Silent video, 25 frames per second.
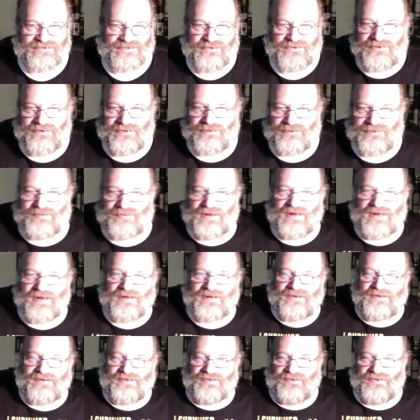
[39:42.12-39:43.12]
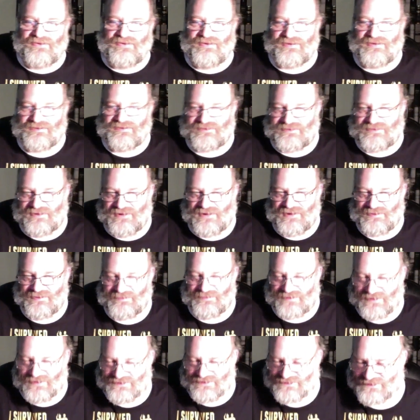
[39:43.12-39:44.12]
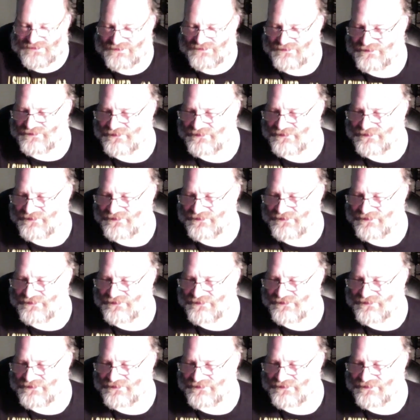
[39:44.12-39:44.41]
going back a long time. That's